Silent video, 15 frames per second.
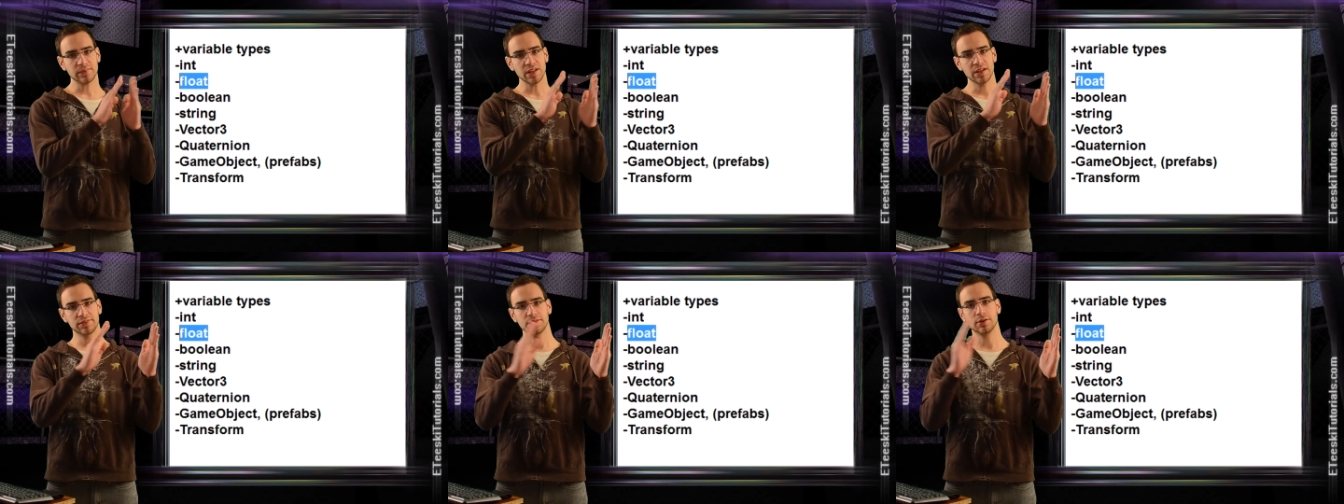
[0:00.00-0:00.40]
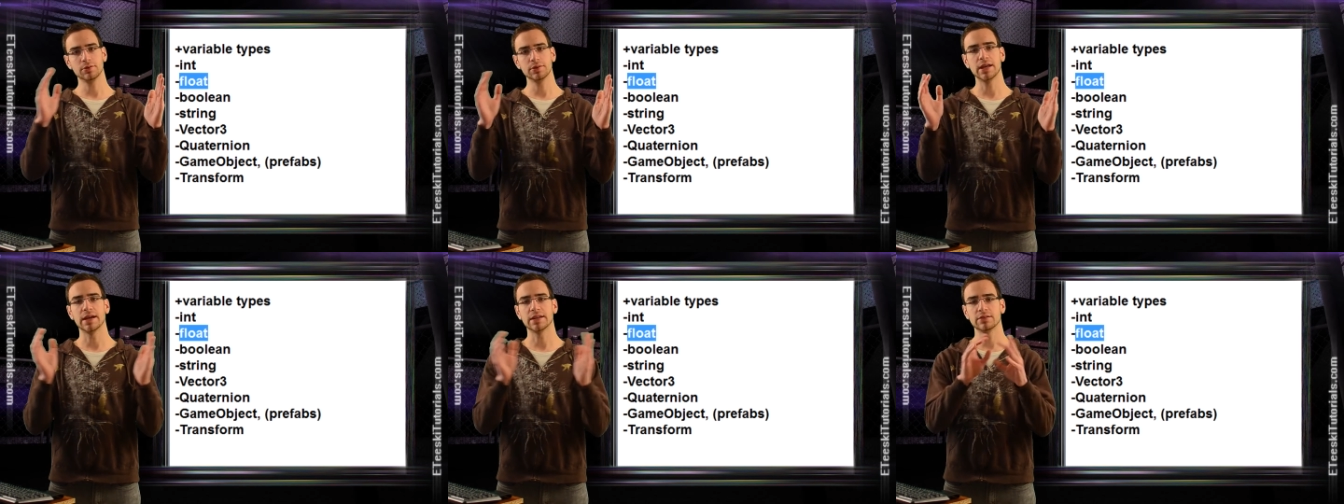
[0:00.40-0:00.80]
so
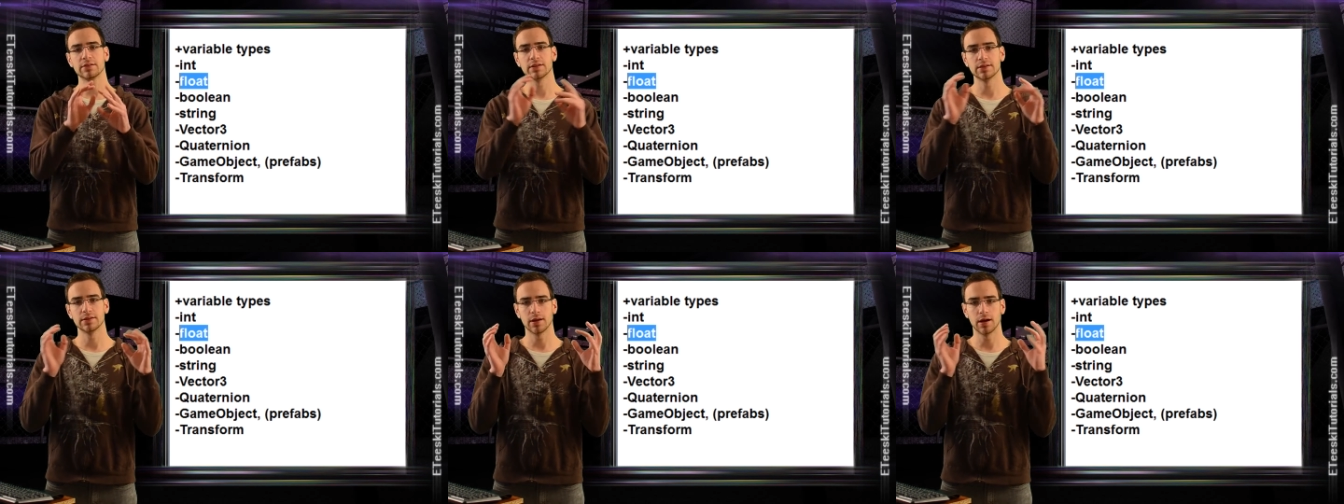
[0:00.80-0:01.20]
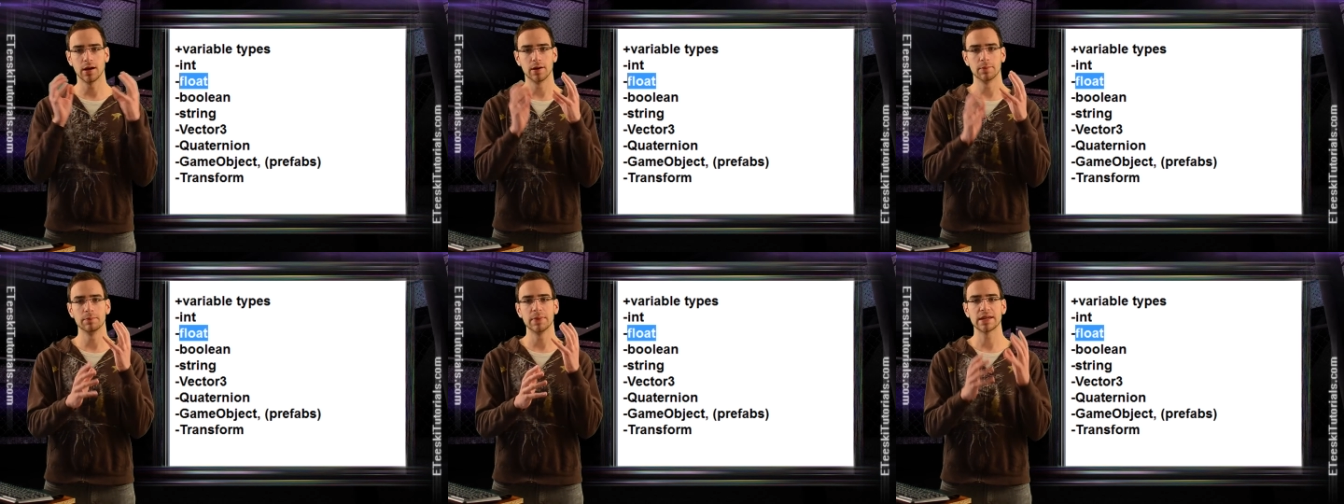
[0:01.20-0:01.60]
yeah, you can
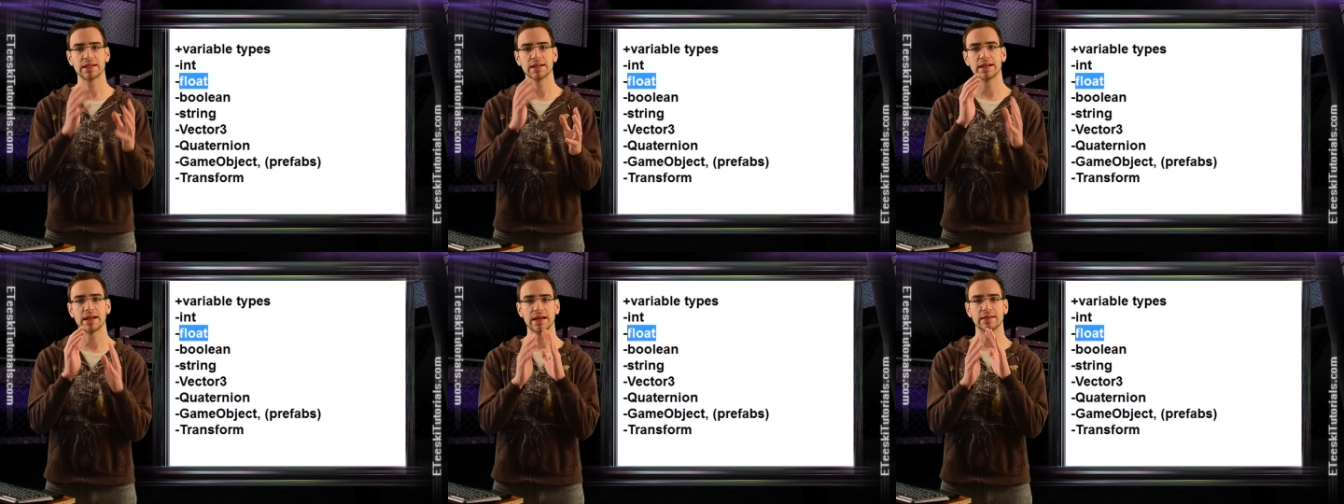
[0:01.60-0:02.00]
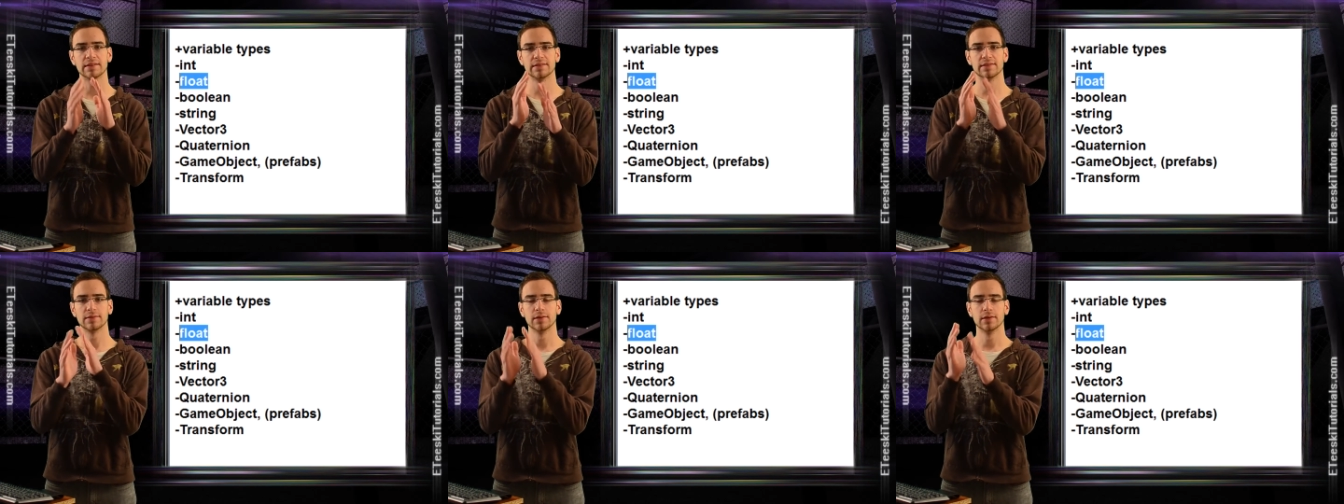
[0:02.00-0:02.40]
uh, make it
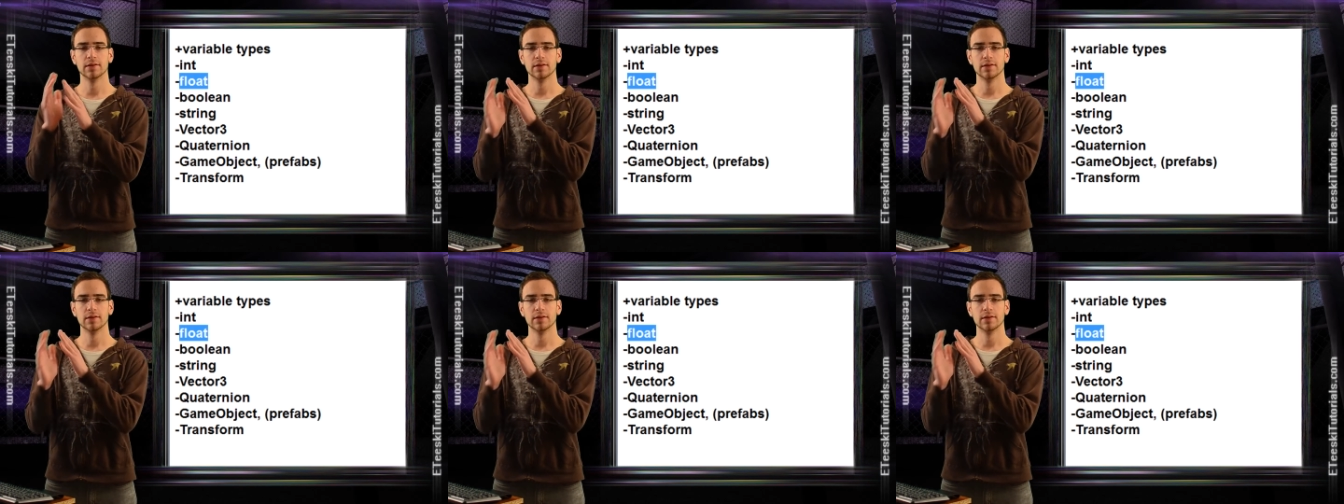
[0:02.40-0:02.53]
as